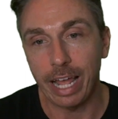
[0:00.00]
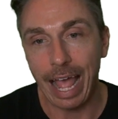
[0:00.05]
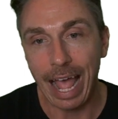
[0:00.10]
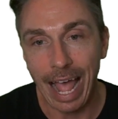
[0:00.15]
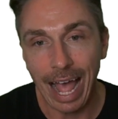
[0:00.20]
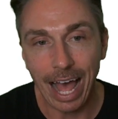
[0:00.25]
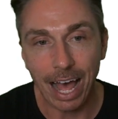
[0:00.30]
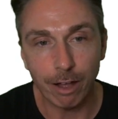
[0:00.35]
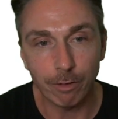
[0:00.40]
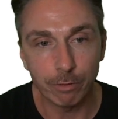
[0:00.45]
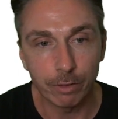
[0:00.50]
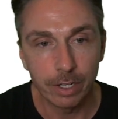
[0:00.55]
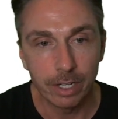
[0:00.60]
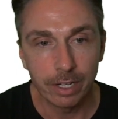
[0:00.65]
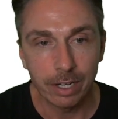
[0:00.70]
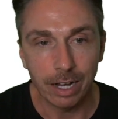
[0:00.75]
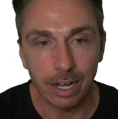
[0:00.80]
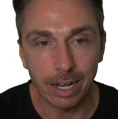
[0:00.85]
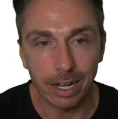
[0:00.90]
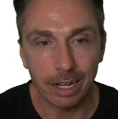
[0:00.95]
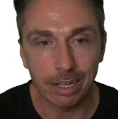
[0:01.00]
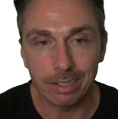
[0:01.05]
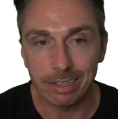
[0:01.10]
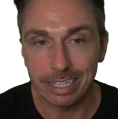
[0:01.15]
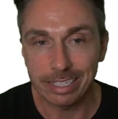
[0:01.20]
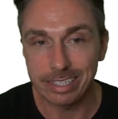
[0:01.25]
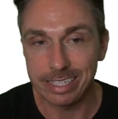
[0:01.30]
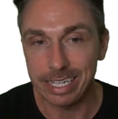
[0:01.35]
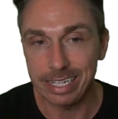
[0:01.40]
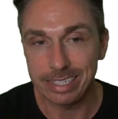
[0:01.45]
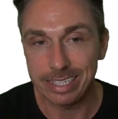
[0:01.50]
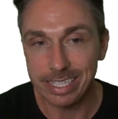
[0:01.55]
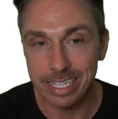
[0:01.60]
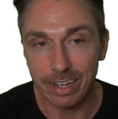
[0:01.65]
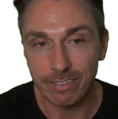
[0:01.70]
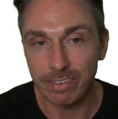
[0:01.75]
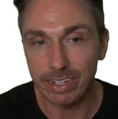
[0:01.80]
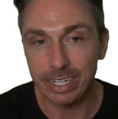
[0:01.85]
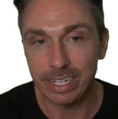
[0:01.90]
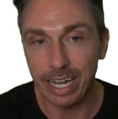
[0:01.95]
have, let's say
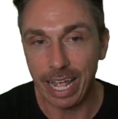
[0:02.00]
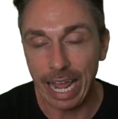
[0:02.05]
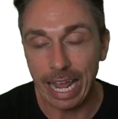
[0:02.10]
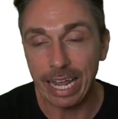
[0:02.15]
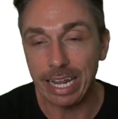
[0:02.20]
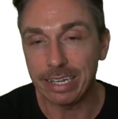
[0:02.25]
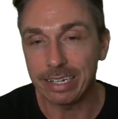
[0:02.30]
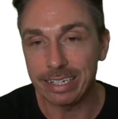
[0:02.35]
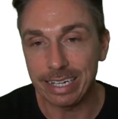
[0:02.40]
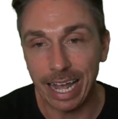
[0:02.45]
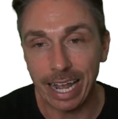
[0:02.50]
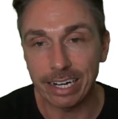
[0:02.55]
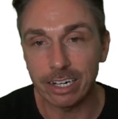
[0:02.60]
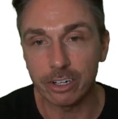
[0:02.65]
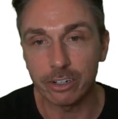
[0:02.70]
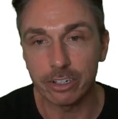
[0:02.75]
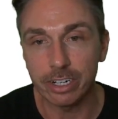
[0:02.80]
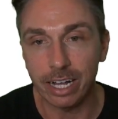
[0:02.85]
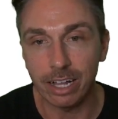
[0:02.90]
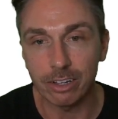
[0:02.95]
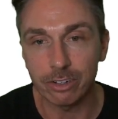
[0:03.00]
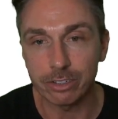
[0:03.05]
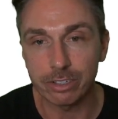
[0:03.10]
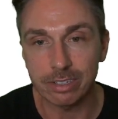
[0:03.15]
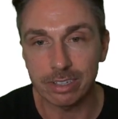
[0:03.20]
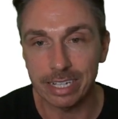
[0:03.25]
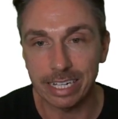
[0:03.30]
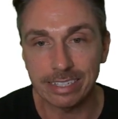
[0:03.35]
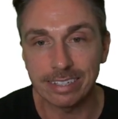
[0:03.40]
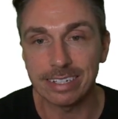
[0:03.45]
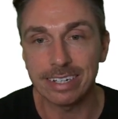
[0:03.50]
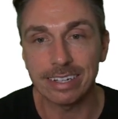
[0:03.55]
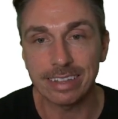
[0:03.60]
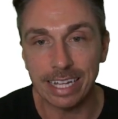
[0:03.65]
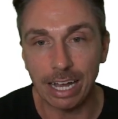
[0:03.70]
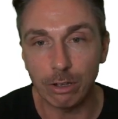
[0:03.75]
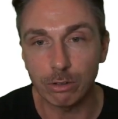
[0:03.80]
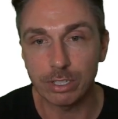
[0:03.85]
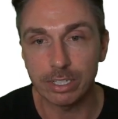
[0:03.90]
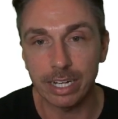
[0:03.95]
$700, $800, $900, less than
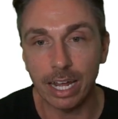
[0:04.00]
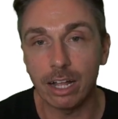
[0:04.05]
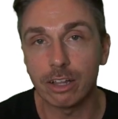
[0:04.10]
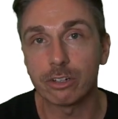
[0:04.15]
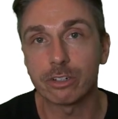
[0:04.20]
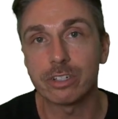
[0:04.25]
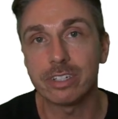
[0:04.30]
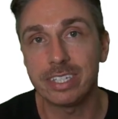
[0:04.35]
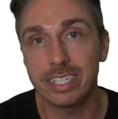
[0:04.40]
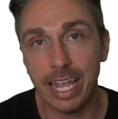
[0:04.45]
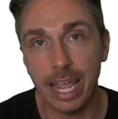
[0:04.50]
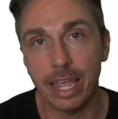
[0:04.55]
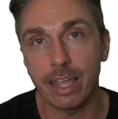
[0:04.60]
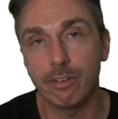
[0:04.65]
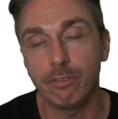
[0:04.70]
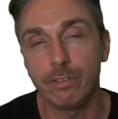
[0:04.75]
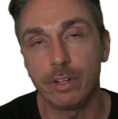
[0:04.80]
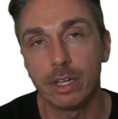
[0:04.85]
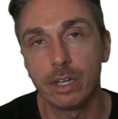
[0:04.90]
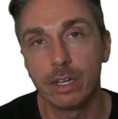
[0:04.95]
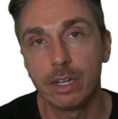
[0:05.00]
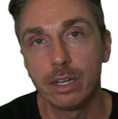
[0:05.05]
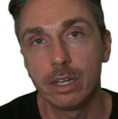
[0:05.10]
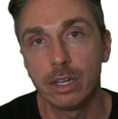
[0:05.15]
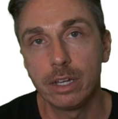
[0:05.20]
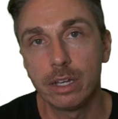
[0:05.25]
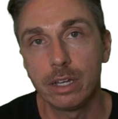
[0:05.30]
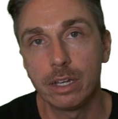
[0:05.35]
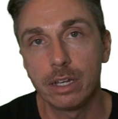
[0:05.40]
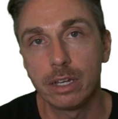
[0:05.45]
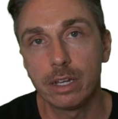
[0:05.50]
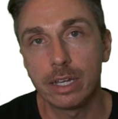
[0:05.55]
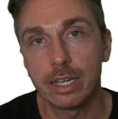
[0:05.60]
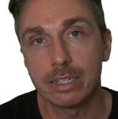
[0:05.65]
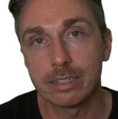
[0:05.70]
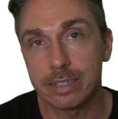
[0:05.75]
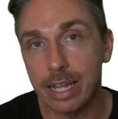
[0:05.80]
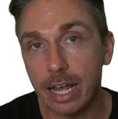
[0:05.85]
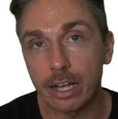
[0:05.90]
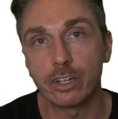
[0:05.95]
$1,000 saved
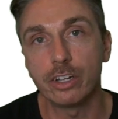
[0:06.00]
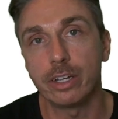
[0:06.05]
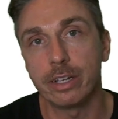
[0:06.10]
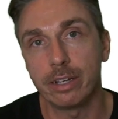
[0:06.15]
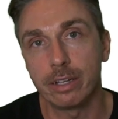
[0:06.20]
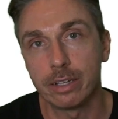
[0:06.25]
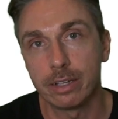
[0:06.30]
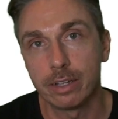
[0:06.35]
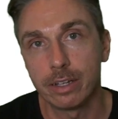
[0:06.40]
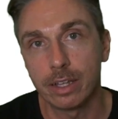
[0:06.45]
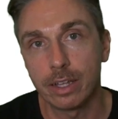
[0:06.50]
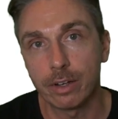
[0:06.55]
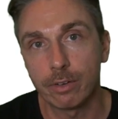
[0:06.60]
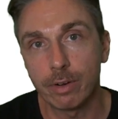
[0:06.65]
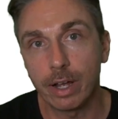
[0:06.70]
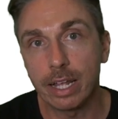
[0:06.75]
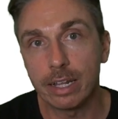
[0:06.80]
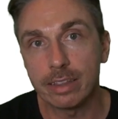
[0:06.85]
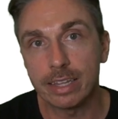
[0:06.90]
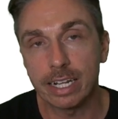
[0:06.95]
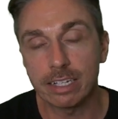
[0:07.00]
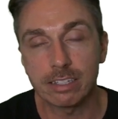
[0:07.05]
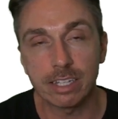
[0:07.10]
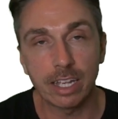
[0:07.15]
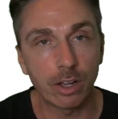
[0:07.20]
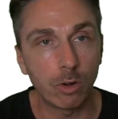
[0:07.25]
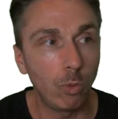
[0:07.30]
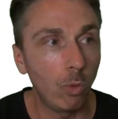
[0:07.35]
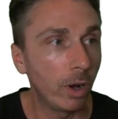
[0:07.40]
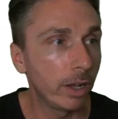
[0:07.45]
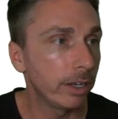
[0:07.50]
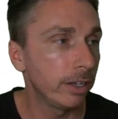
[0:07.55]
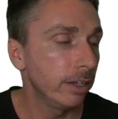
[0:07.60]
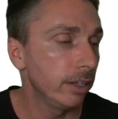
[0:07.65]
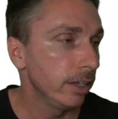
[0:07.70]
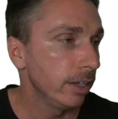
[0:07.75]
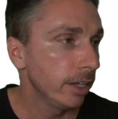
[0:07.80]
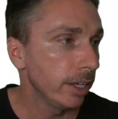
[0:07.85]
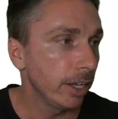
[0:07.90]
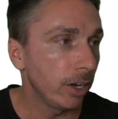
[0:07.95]
is not good, right? That's like
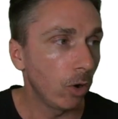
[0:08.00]
one